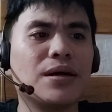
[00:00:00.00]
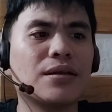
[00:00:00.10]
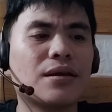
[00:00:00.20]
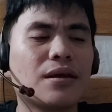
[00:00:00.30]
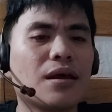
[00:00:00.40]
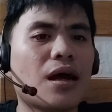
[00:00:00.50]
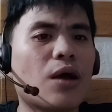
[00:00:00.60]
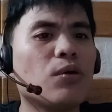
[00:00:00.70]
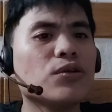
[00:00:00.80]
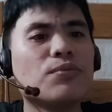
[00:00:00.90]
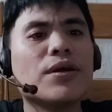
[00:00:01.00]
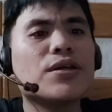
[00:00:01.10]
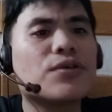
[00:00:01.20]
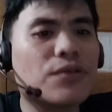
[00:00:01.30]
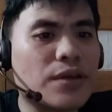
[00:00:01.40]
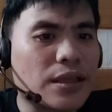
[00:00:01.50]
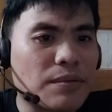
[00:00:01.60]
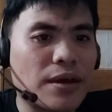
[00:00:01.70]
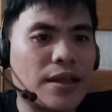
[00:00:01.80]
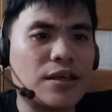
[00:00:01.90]
But I want to make sure that
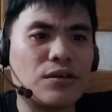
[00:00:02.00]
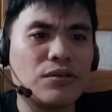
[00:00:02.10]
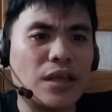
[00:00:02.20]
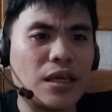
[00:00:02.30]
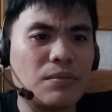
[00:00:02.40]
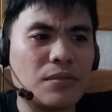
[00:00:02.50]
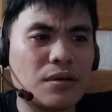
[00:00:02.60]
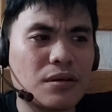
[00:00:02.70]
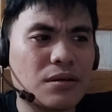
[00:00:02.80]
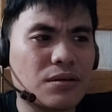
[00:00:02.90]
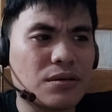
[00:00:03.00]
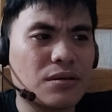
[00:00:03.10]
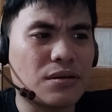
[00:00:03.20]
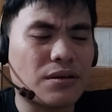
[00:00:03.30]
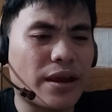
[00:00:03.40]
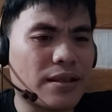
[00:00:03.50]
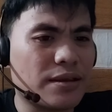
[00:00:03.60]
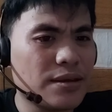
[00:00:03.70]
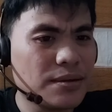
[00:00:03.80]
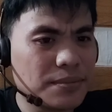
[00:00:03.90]
I'm getting your name
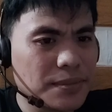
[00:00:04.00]
correctly.